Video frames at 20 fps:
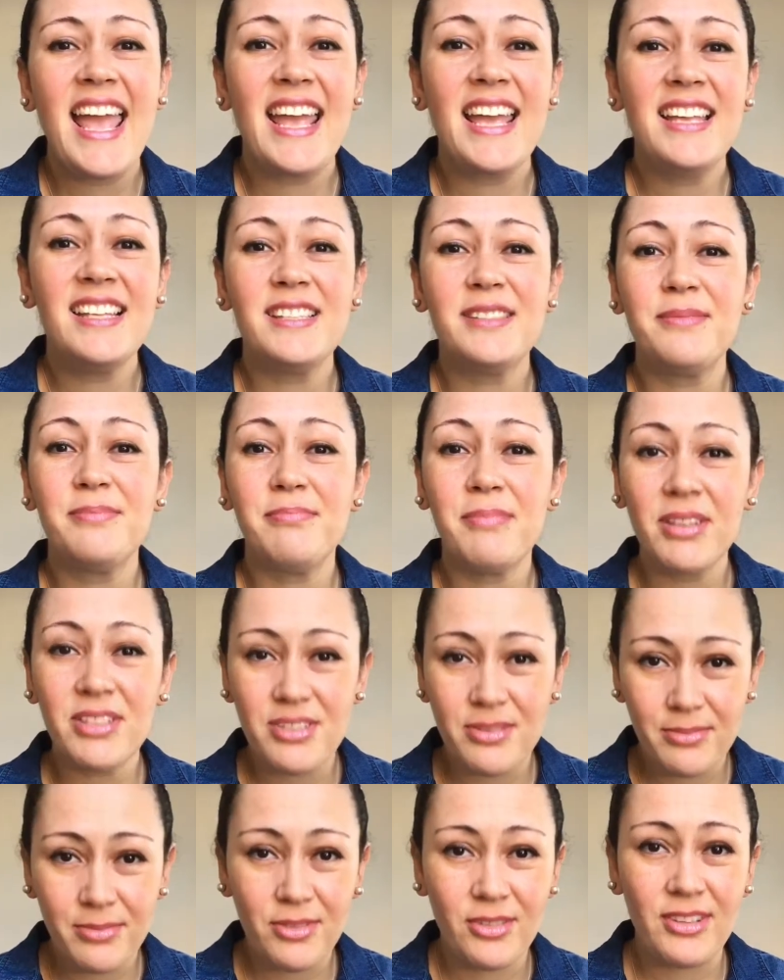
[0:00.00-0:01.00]
it's
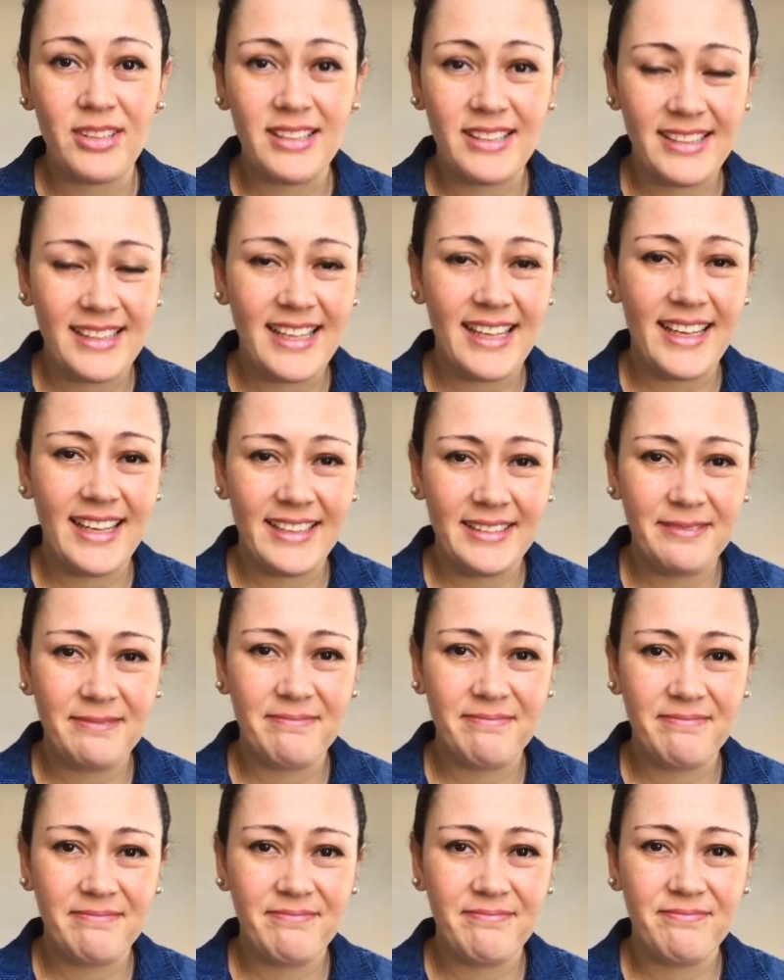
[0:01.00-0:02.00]
much more than that
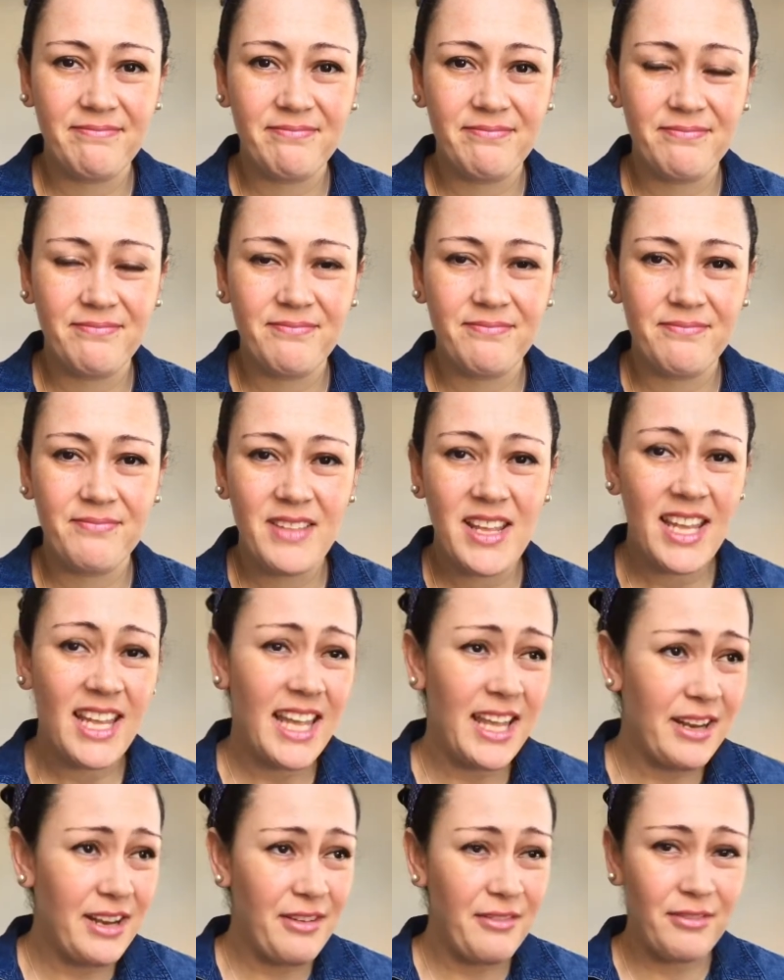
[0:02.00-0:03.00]

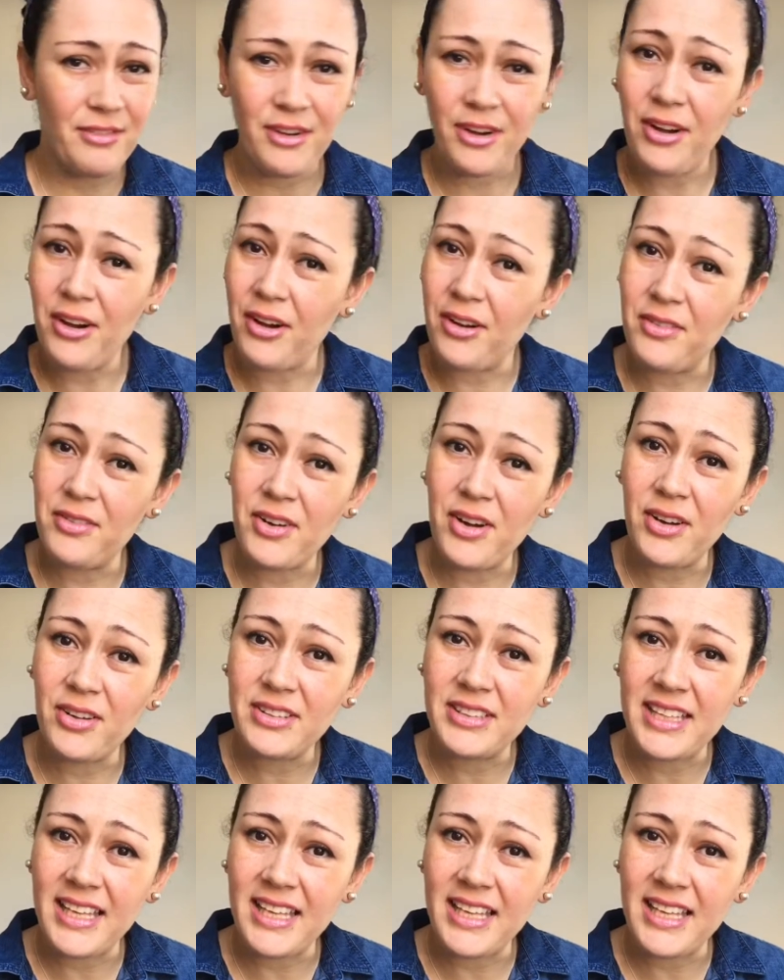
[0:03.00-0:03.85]
it can involve all